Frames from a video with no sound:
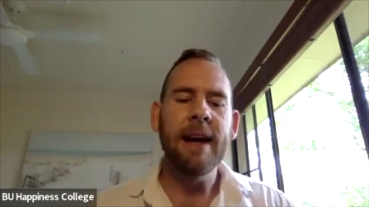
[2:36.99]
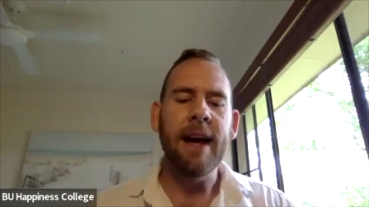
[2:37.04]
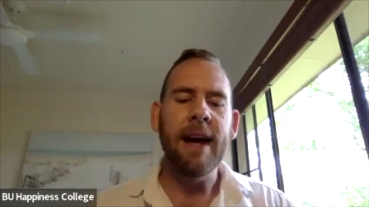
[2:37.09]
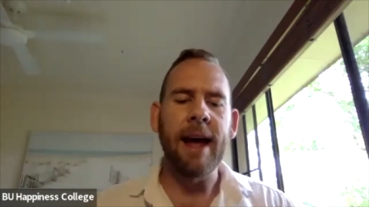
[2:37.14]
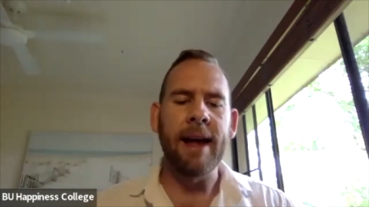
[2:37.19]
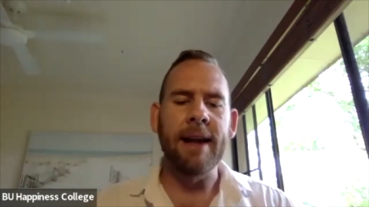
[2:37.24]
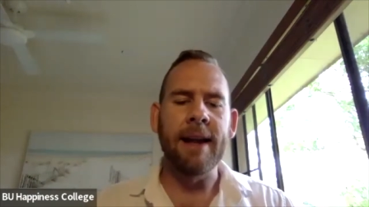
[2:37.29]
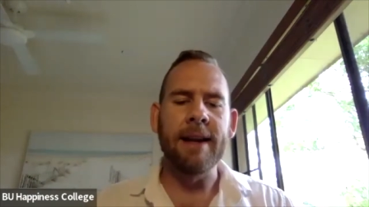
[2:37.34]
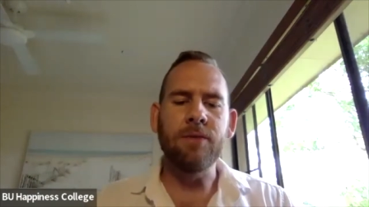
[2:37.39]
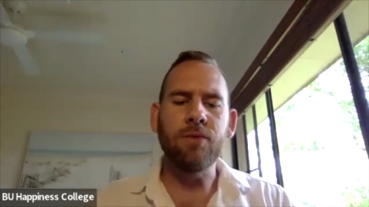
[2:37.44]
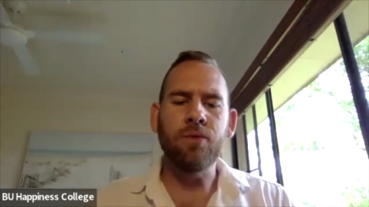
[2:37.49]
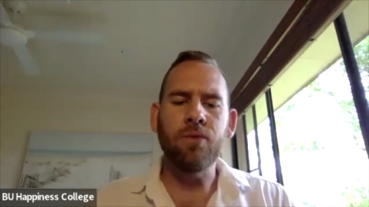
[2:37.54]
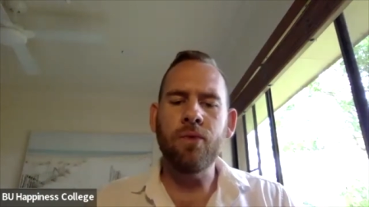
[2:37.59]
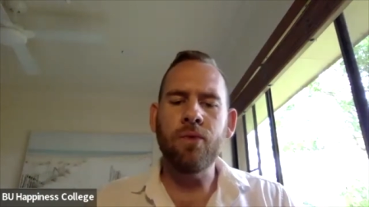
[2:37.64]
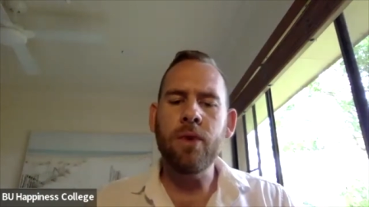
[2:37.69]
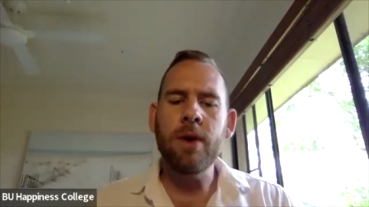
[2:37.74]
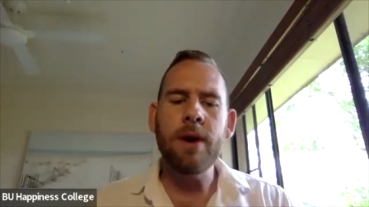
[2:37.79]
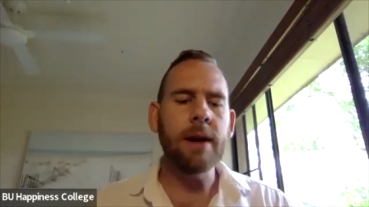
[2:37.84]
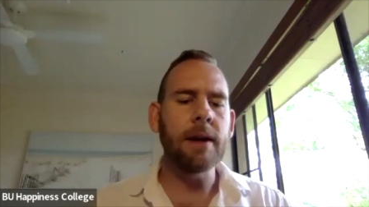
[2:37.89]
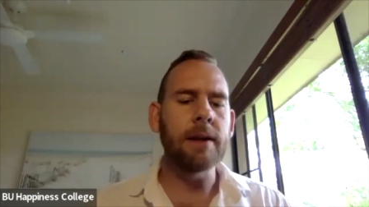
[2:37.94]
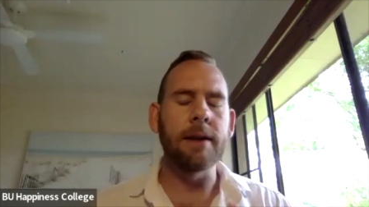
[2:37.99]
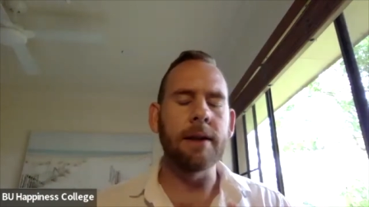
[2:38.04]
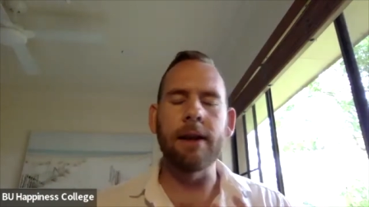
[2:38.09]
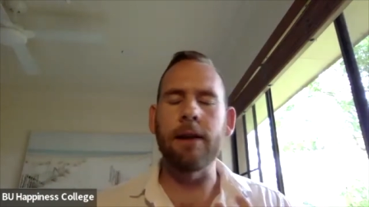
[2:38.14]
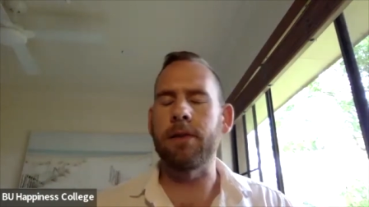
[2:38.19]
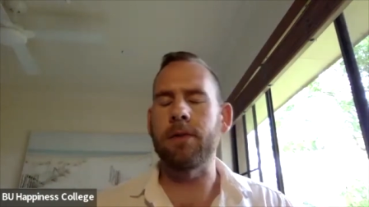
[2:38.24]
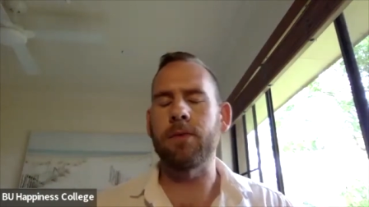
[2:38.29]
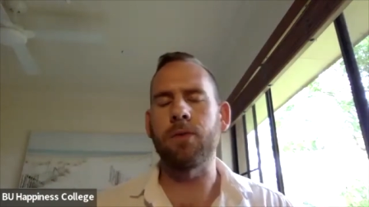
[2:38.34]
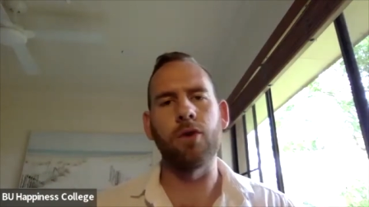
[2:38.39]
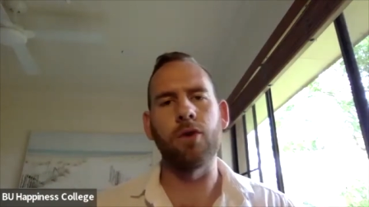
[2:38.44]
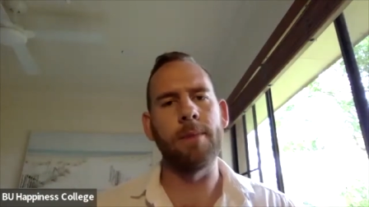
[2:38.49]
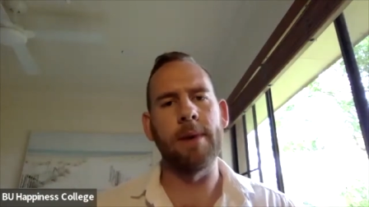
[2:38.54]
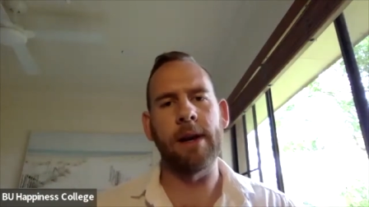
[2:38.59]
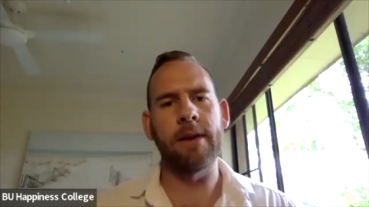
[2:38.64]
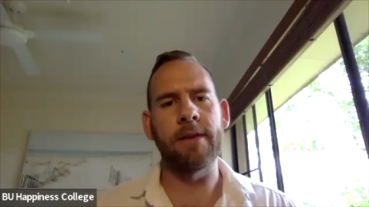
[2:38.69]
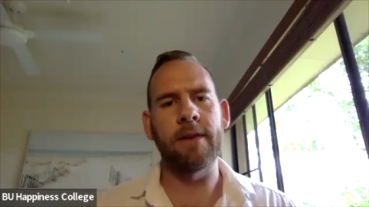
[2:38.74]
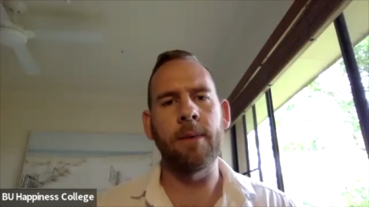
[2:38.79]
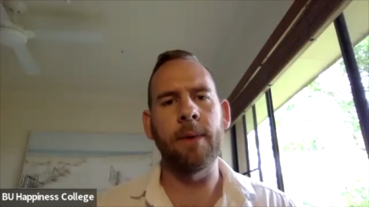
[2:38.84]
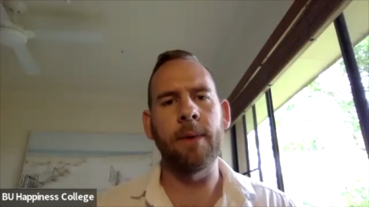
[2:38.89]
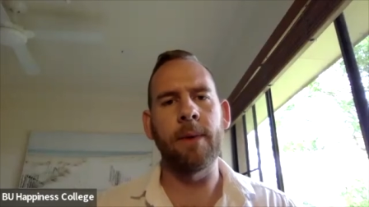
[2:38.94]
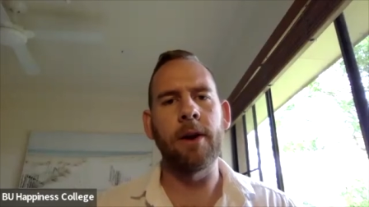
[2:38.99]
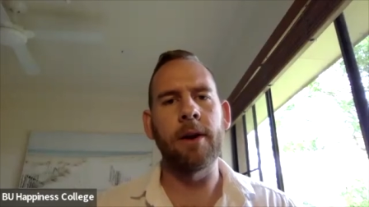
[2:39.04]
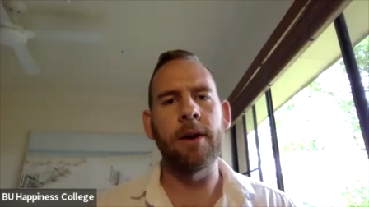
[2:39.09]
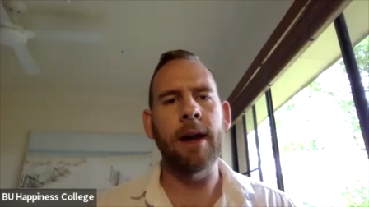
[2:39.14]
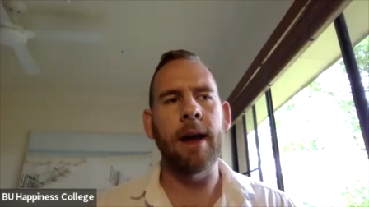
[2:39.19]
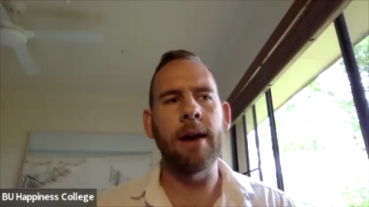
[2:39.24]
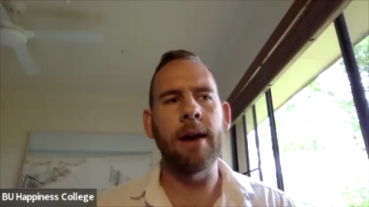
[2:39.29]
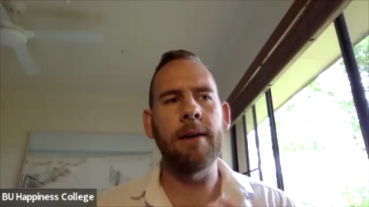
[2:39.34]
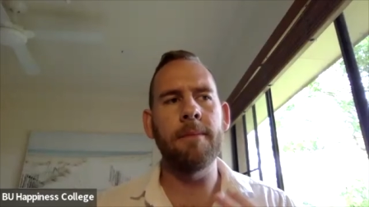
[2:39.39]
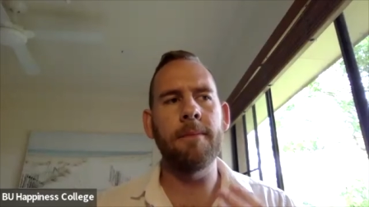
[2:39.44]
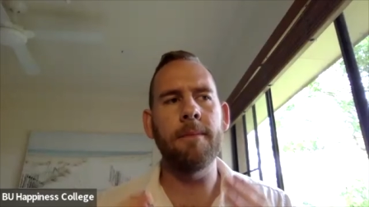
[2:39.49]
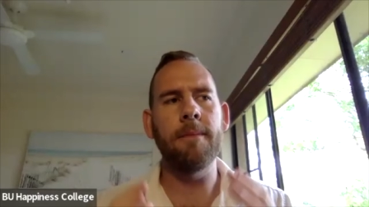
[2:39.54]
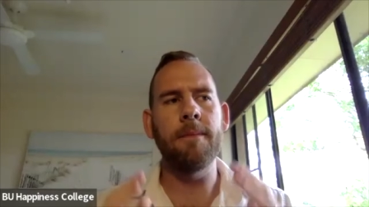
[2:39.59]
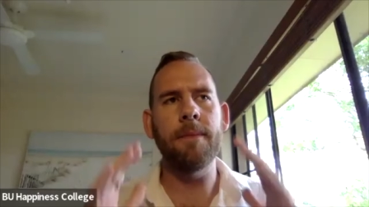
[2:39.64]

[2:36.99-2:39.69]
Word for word: And it really threw me because I went, okay,